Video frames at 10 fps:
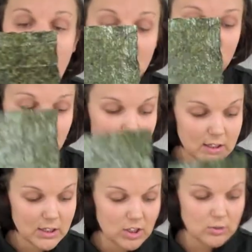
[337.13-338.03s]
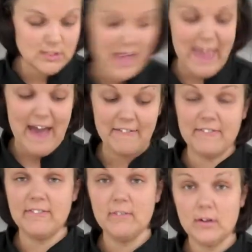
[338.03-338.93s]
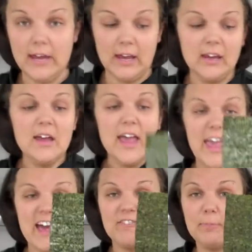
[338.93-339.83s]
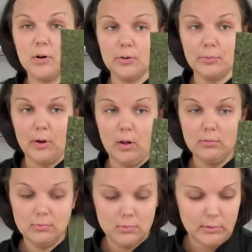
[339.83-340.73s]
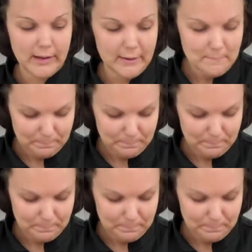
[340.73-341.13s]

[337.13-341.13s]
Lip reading: And you're only going to use half, okay? Half per roll, okay?